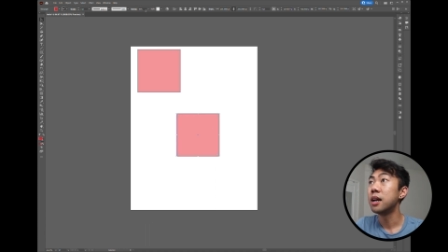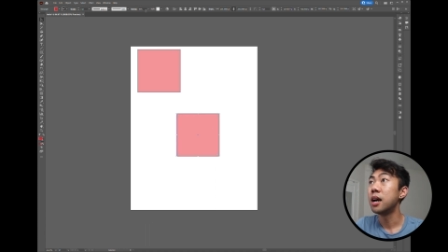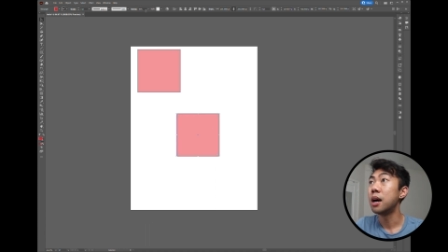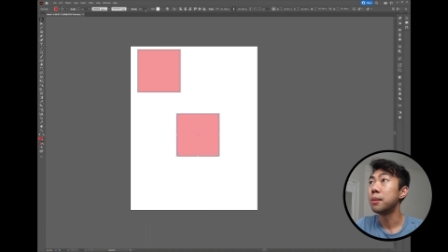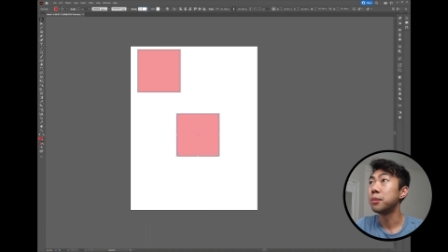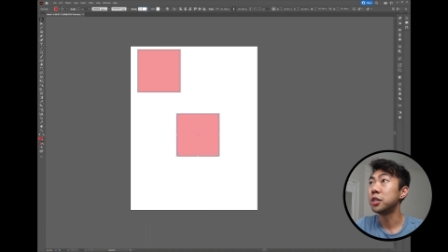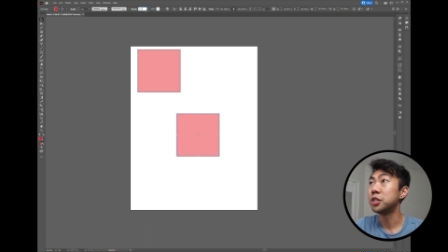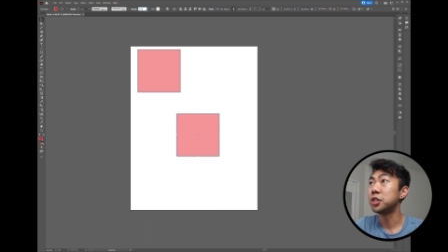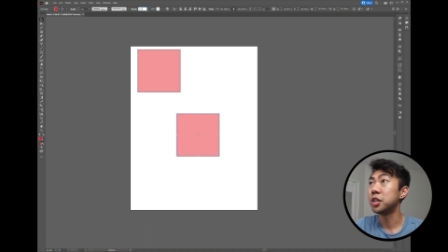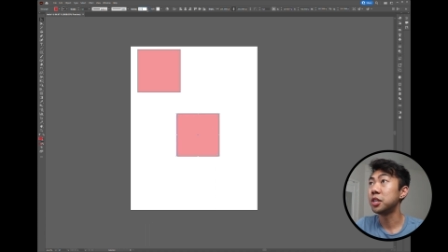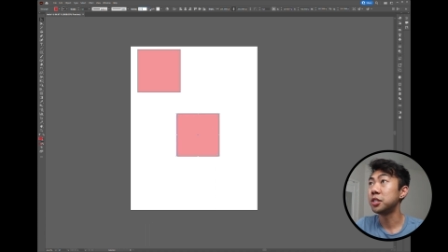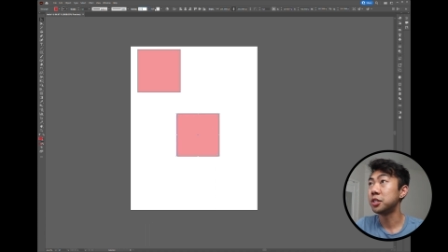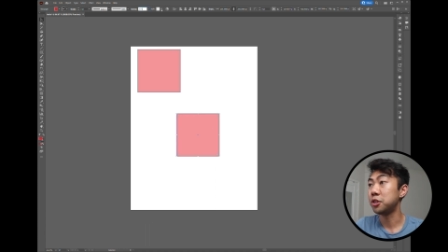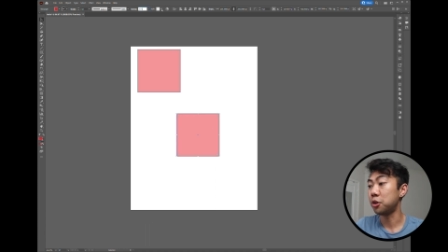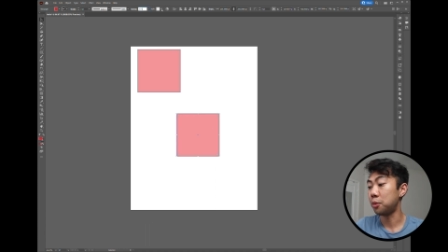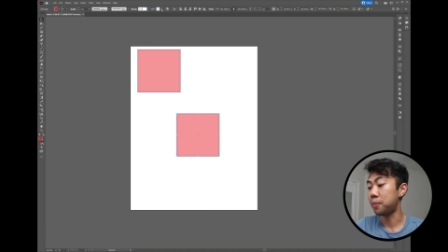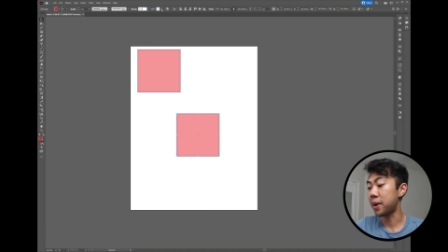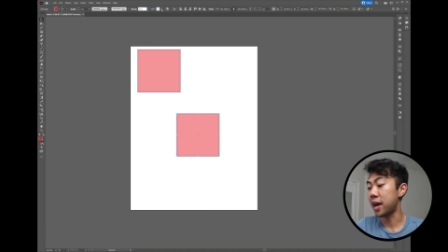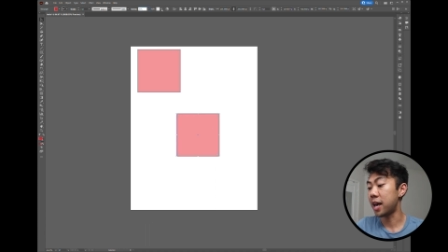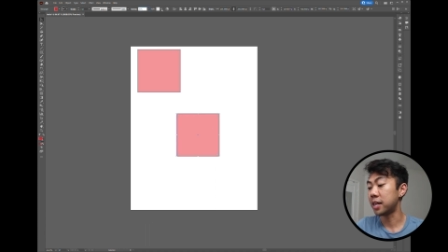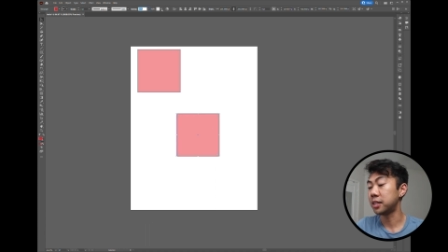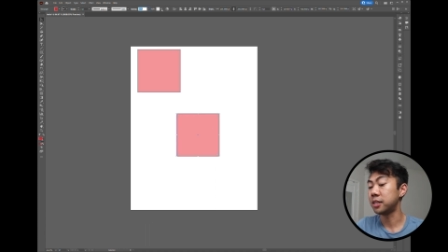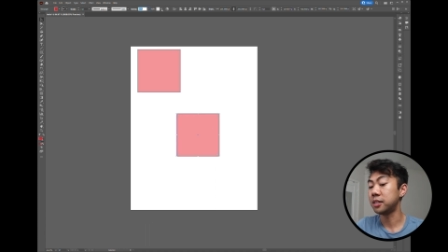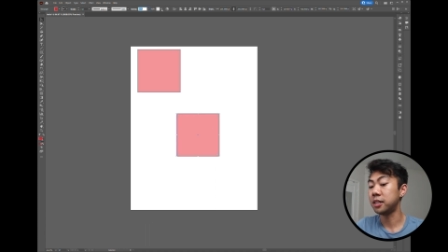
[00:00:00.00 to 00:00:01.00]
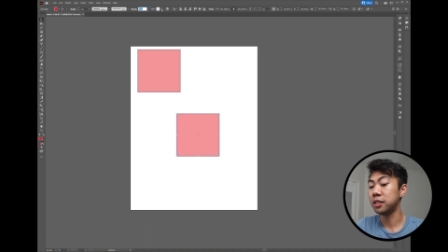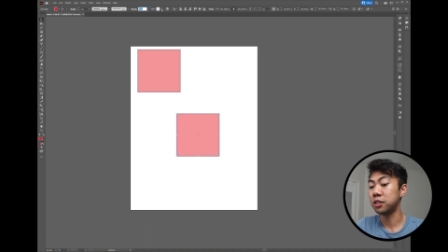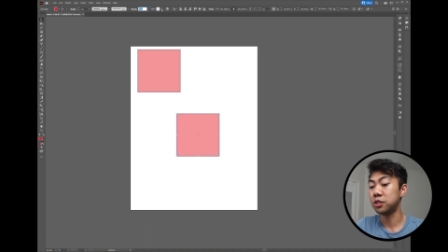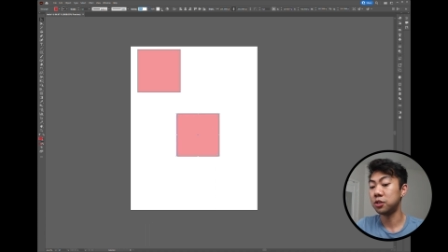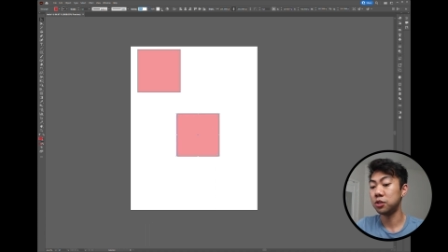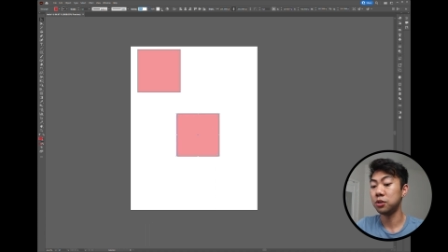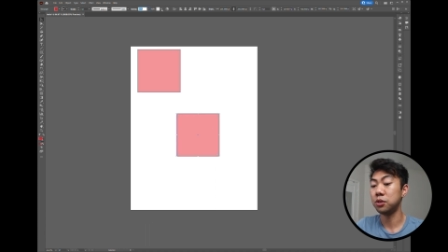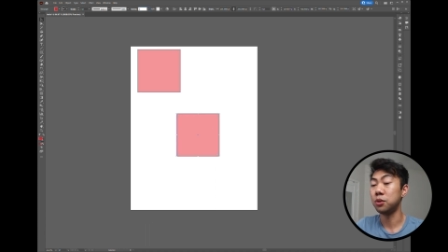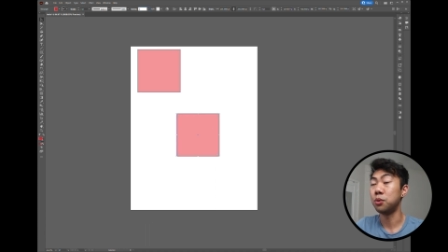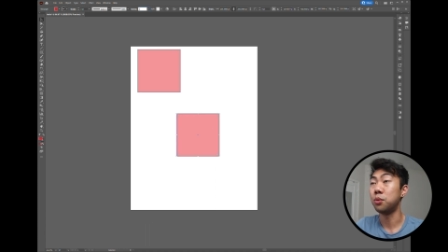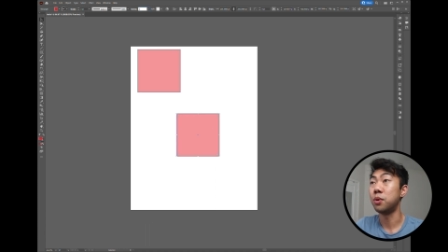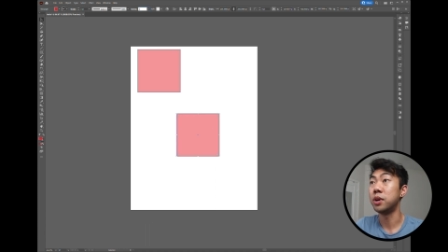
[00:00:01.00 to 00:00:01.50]
I'm gonna change the opacity
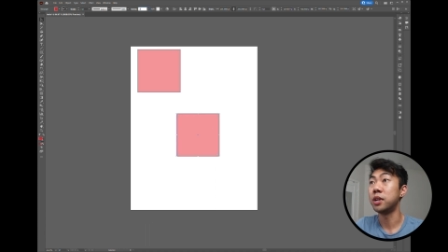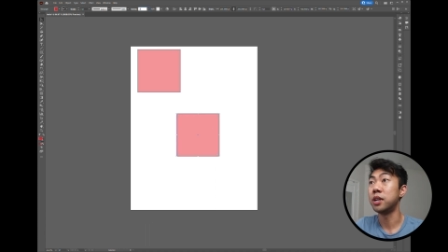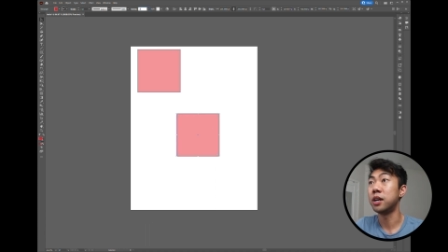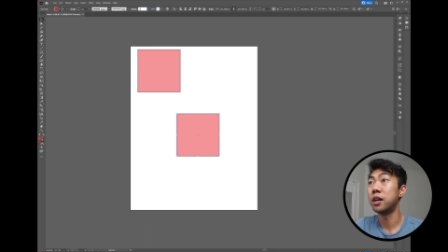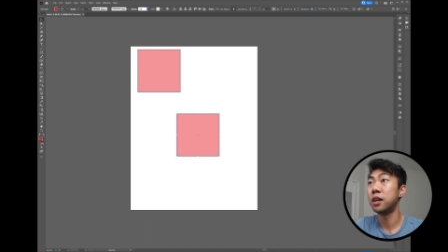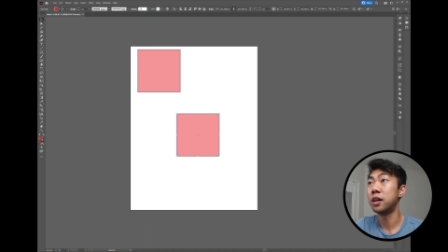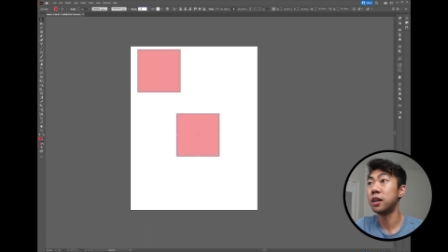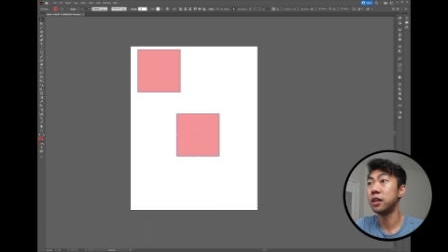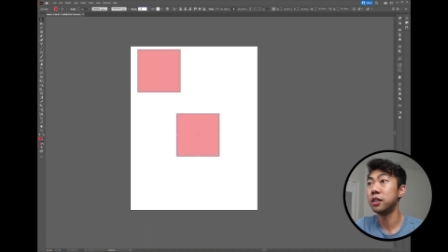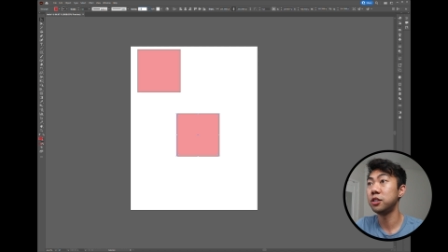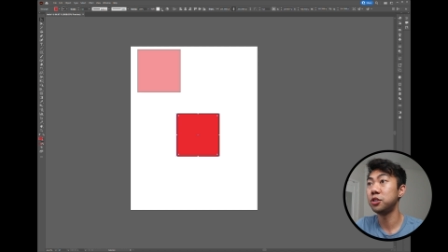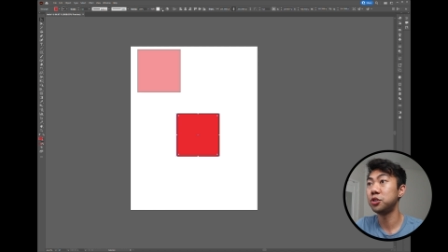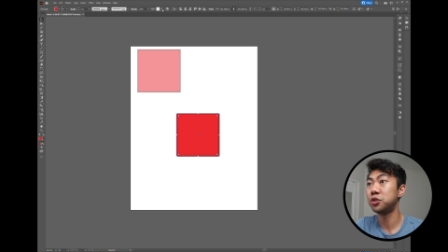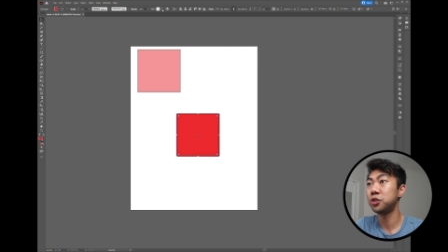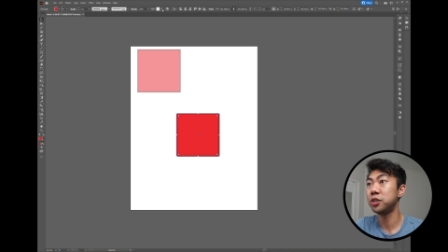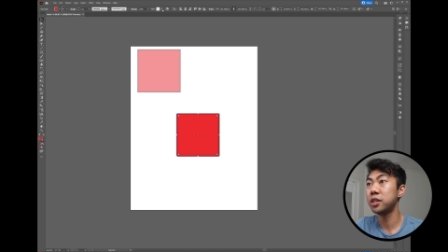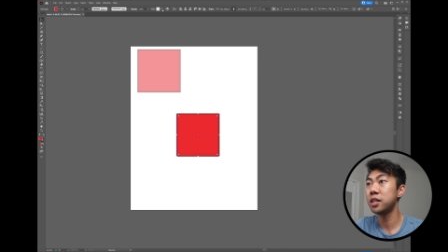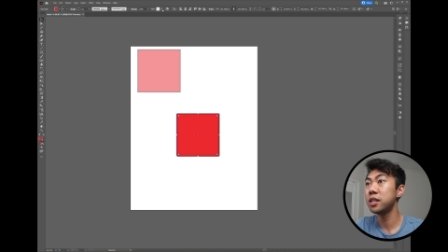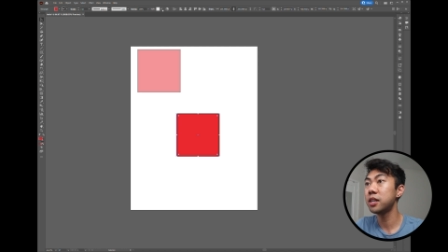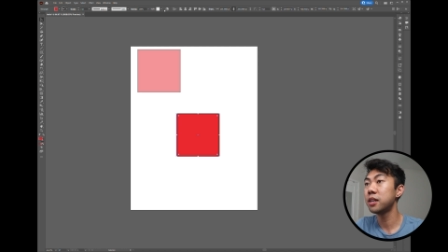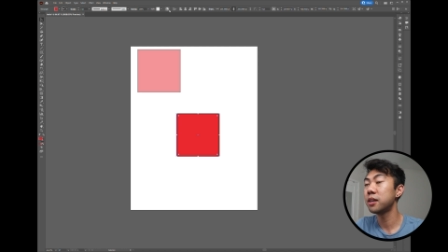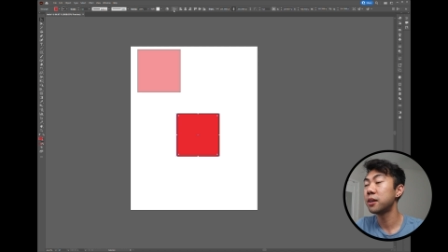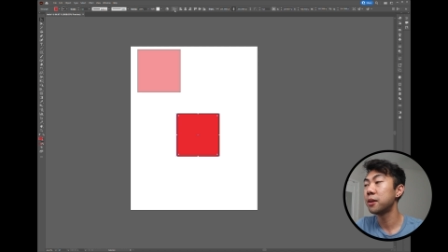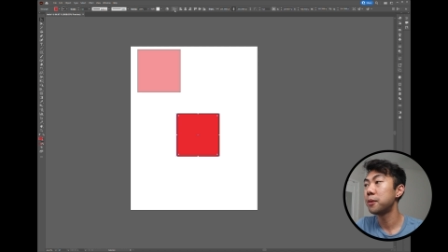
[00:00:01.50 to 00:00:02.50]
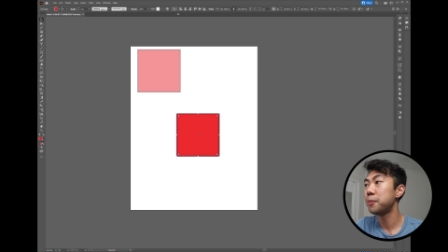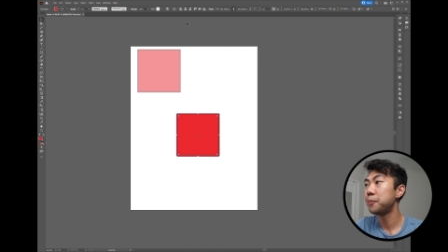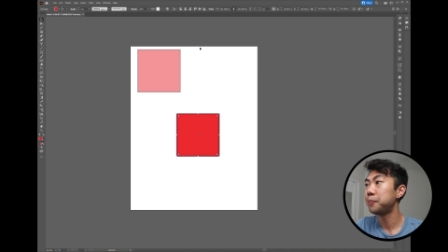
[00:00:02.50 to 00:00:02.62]
to one hundred.